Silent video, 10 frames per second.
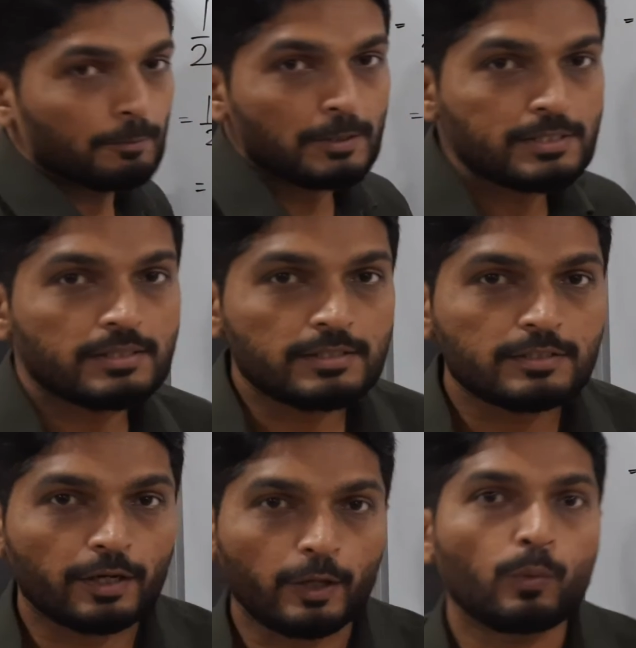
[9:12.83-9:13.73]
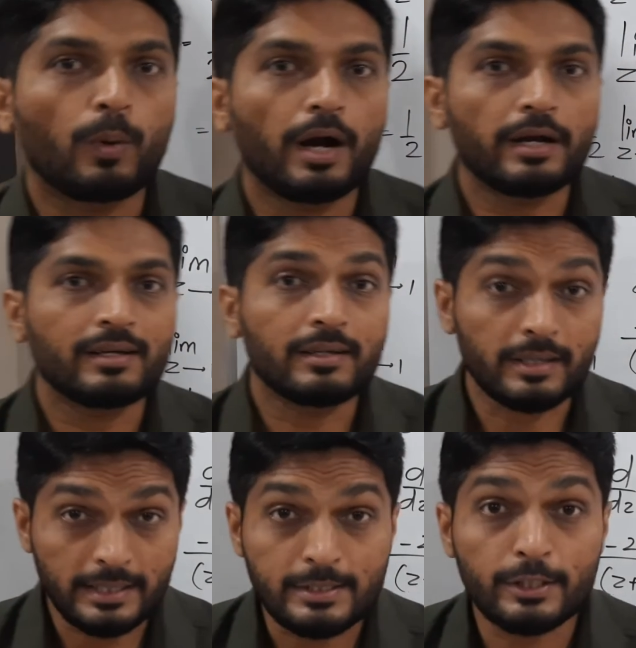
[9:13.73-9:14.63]
This is required
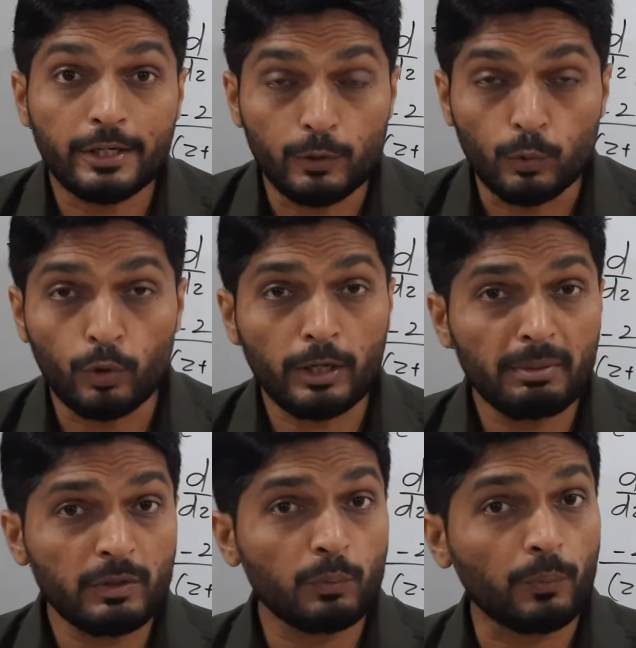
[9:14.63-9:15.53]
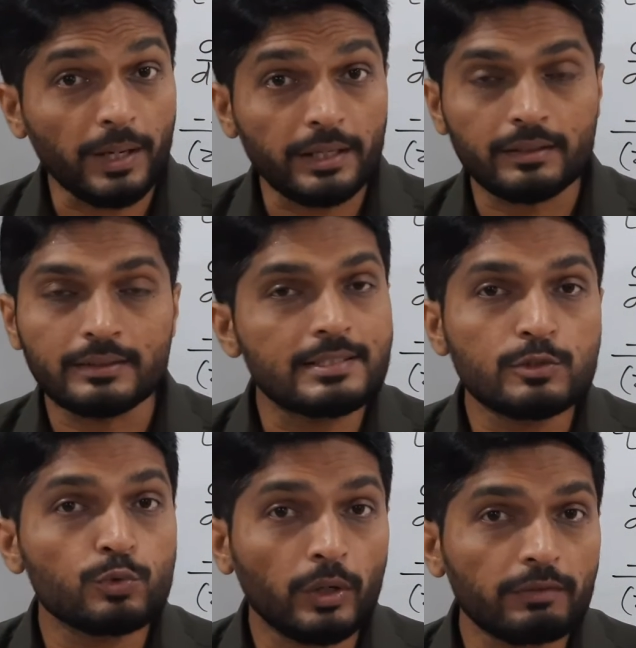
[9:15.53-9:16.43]
residue. Okay, but wait, this
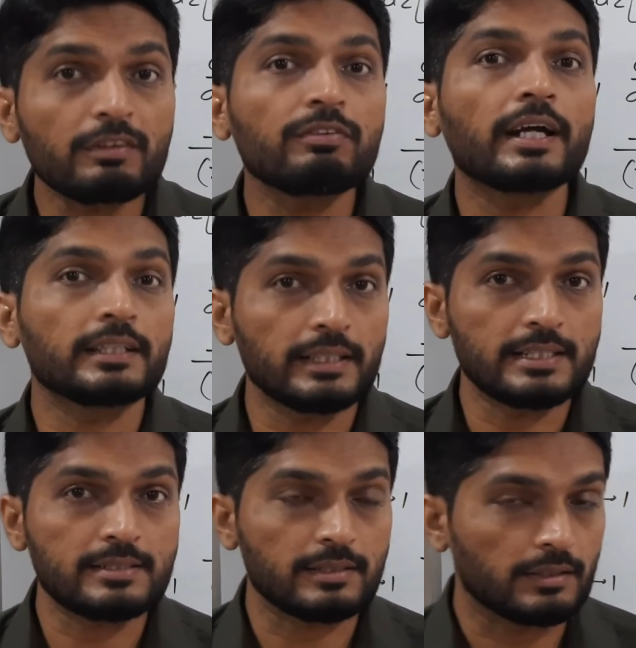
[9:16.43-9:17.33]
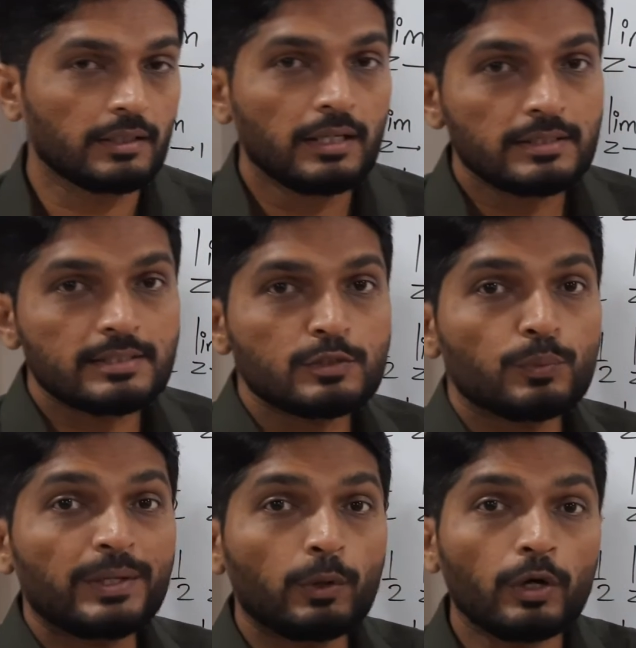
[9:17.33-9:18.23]
is not our final answer. Since
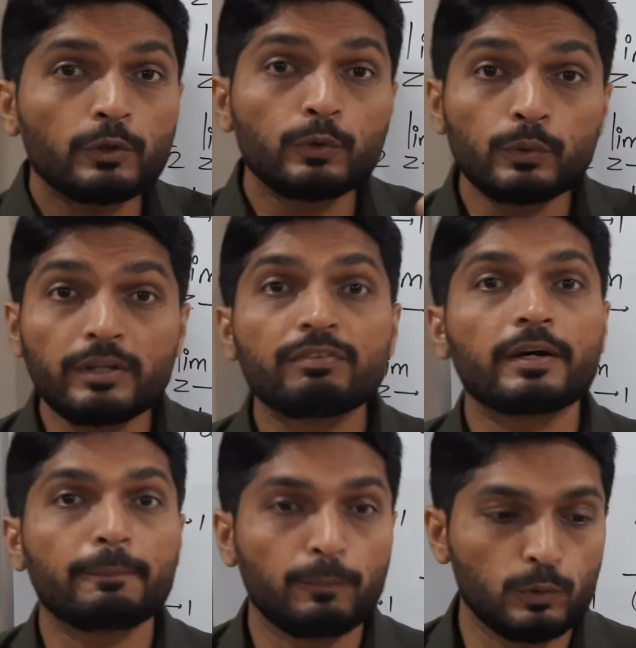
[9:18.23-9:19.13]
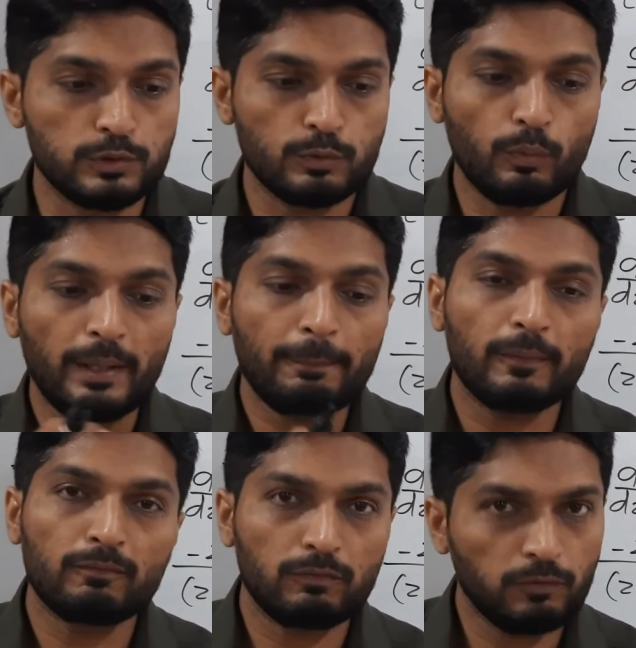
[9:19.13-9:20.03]
we got two different poles, one
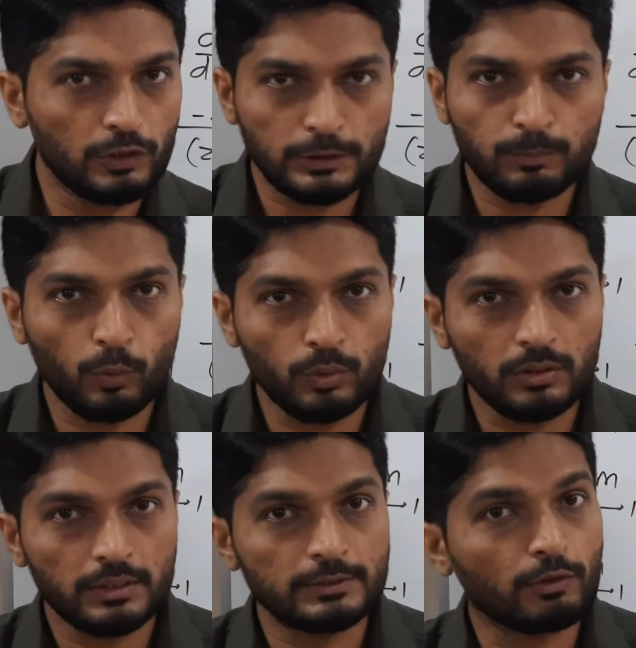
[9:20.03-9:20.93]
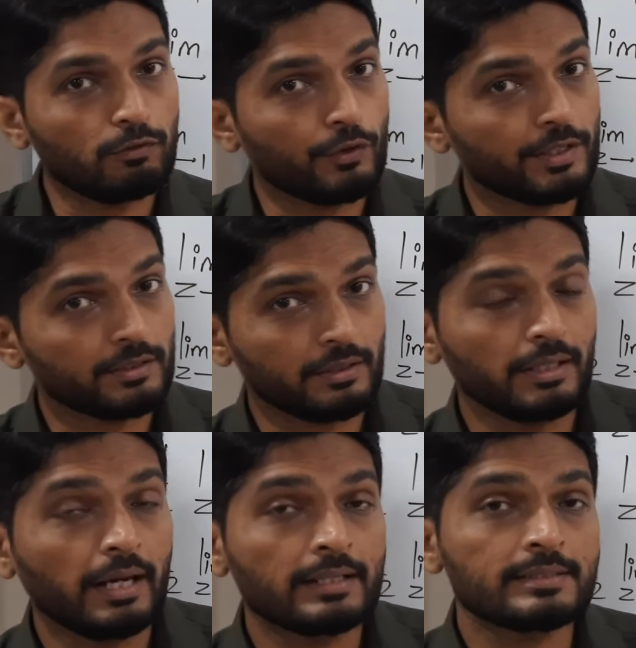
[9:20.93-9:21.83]
first pole is of order
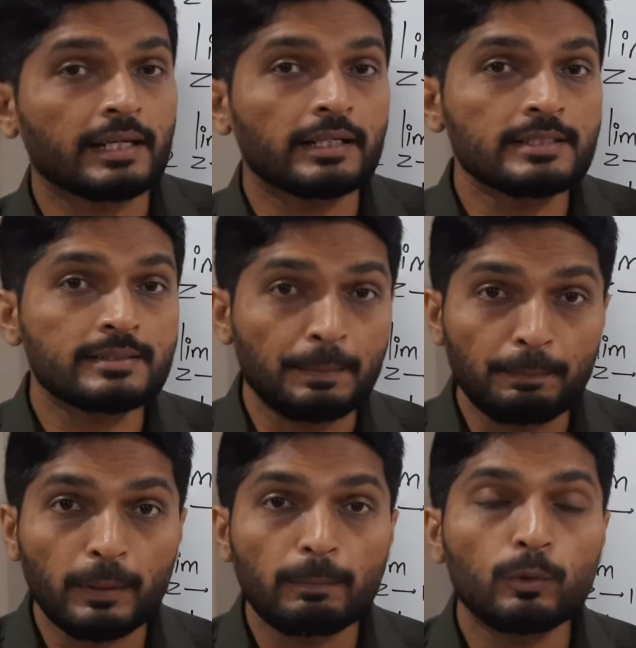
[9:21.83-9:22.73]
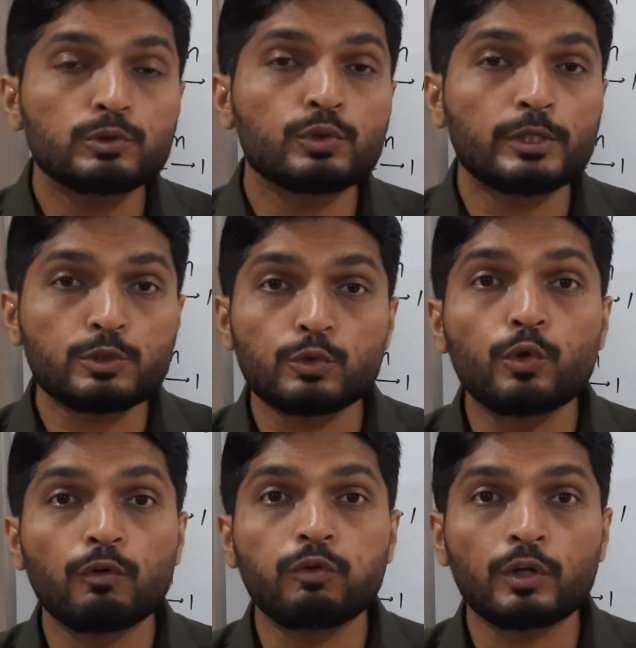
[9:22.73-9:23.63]
3 and the second is simple pole. So I should
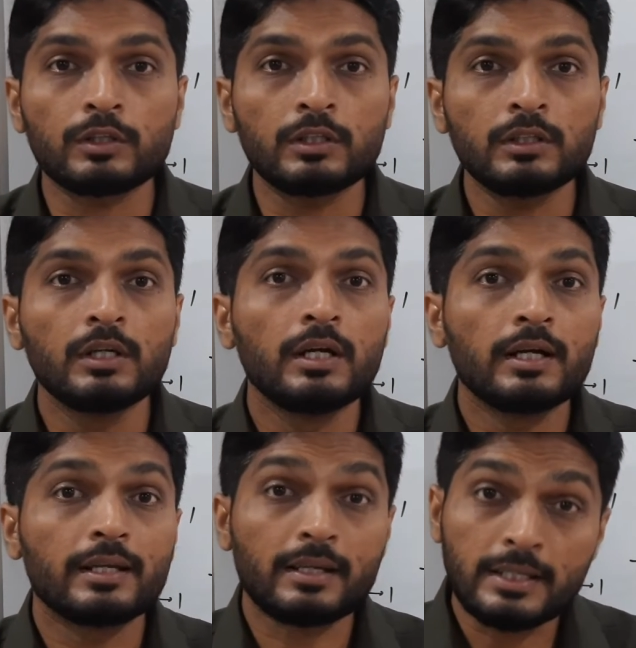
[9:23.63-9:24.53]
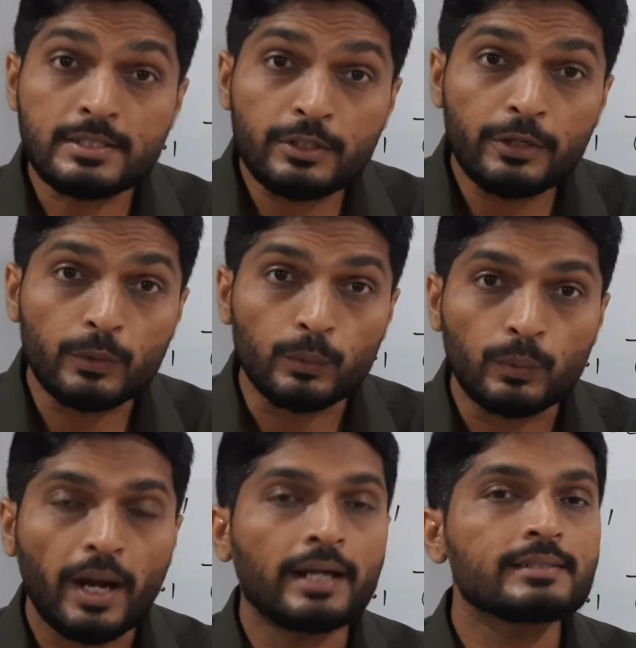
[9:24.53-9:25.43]
go for the residue
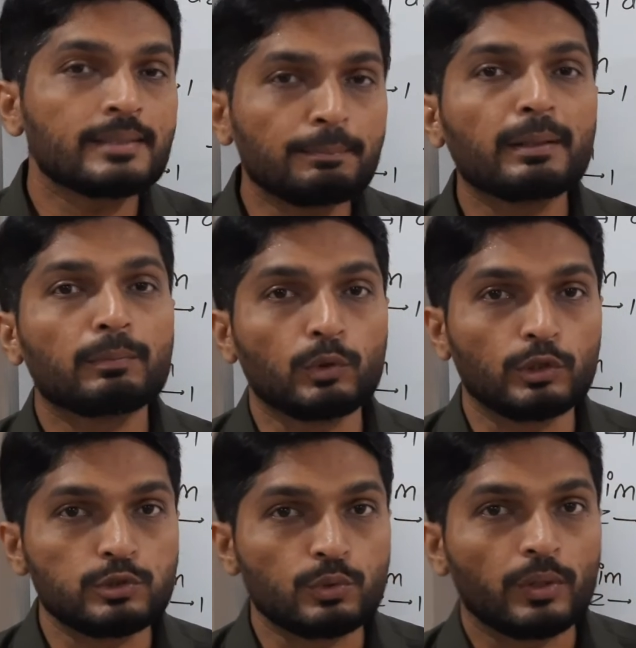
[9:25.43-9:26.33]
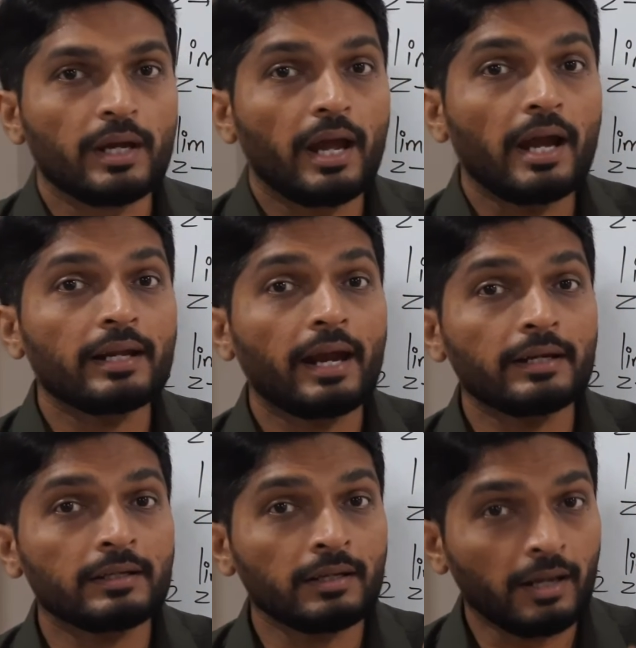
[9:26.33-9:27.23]
at simple pole also. And
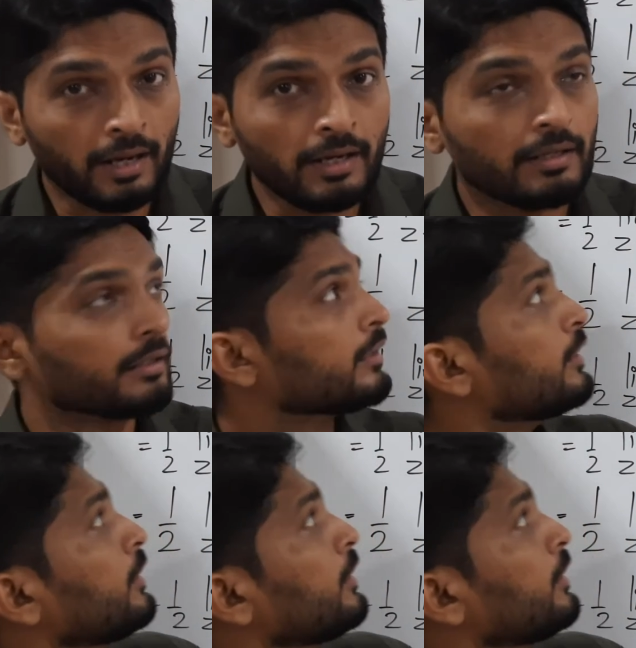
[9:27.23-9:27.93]
at the end,